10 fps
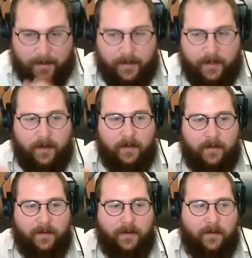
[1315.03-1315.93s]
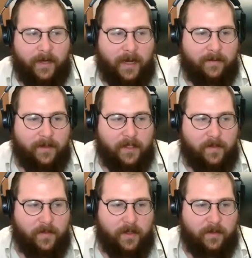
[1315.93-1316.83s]
they're going out there and
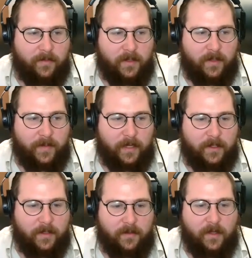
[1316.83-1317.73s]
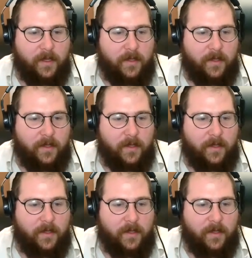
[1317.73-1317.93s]
spreading the word about you.